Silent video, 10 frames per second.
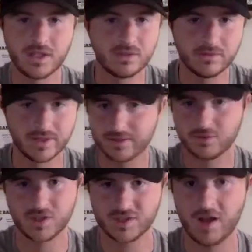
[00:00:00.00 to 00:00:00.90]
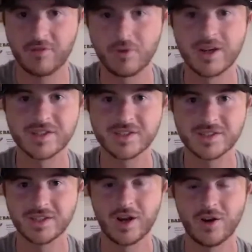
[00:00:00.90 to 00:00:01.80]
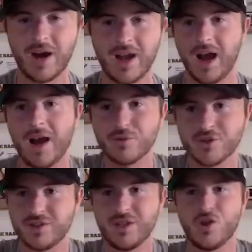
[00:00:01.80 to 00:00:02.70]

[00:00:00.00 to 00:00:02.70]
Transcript: like the stuff was. You know, I was